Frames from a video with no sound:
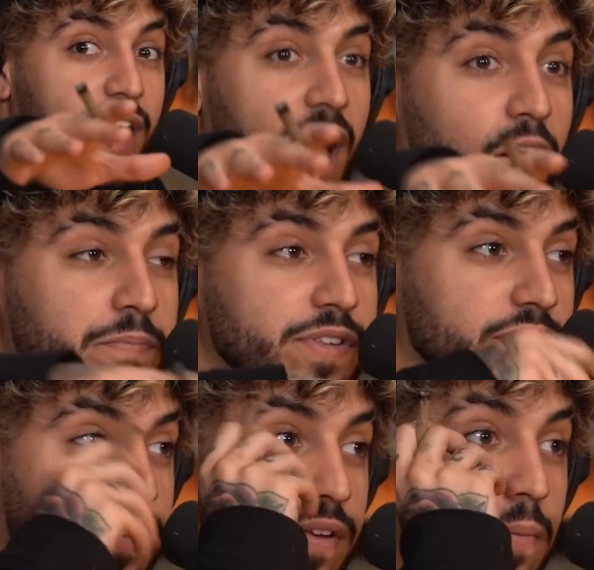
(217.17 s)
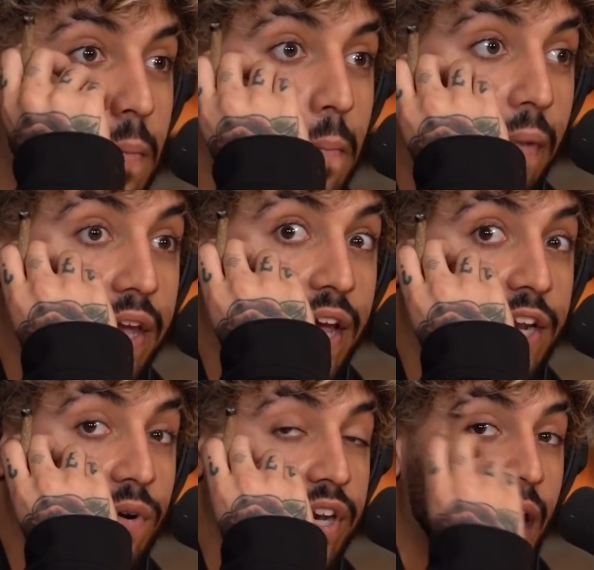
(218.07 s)
I hope this doesn't make
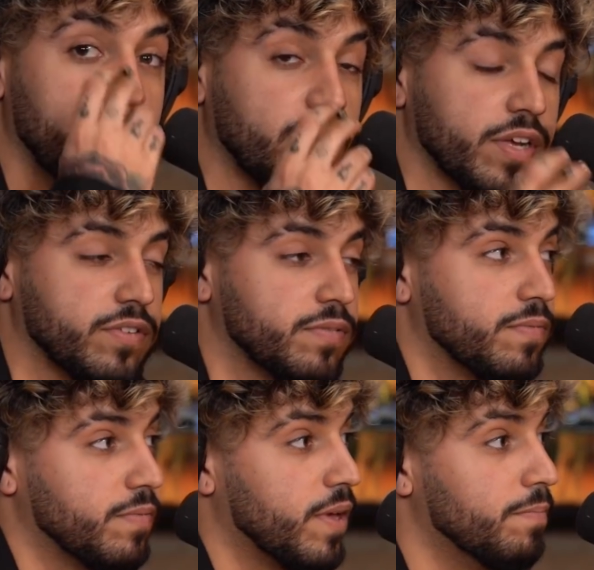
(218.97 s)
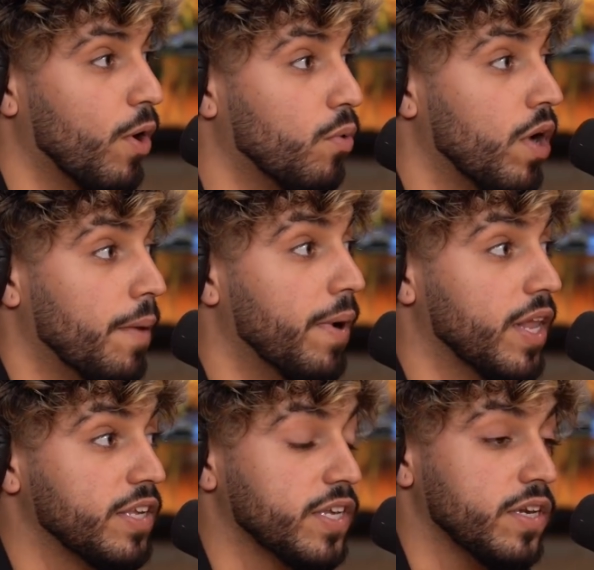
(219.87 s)
anyone not book us but, but
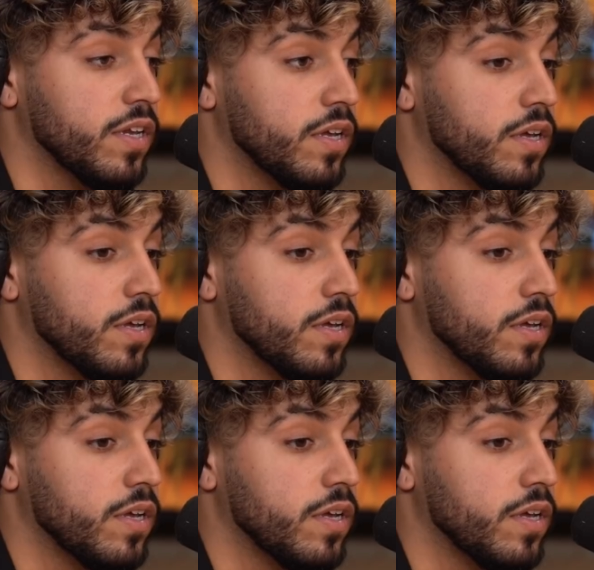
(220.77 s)
listen,